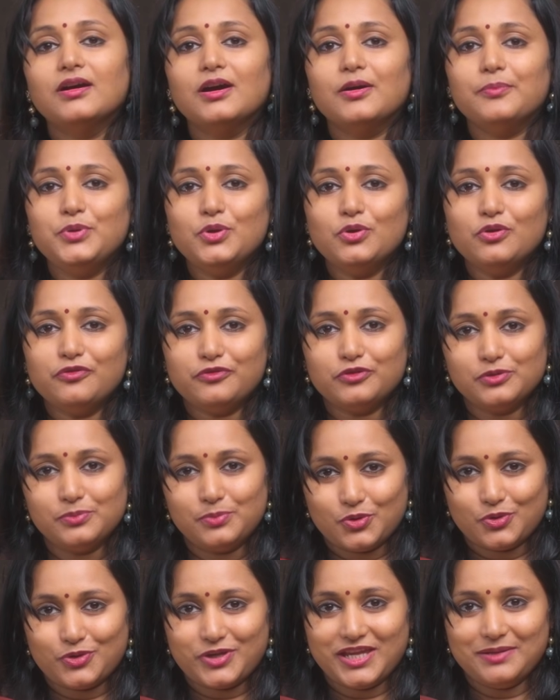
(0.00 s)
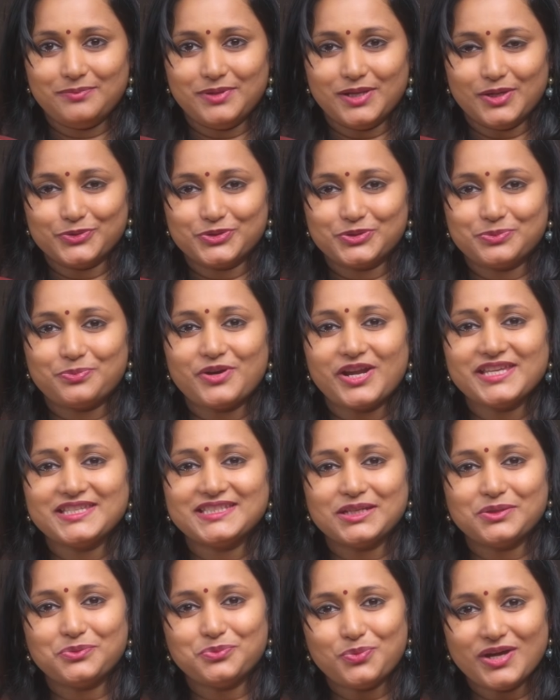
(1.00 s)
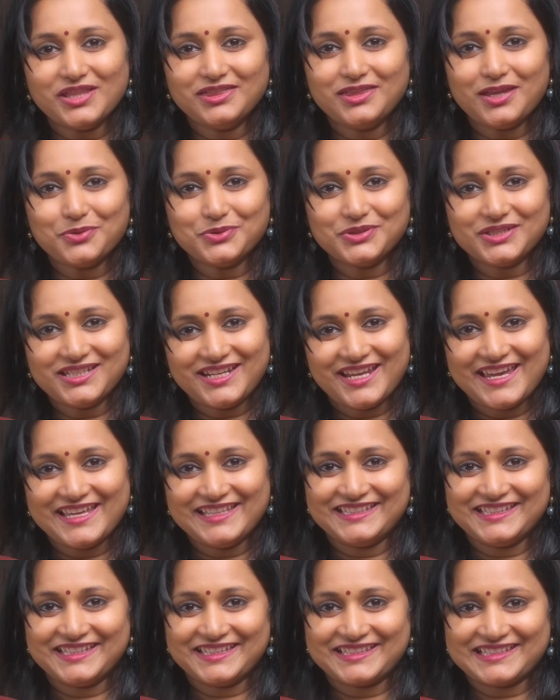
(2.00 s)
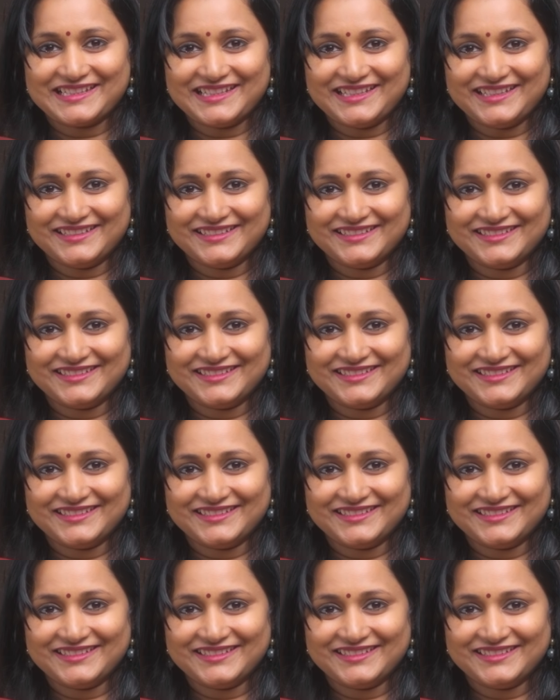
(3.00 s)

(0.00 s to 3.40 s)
a beautiful brocade blouse priced at 1860.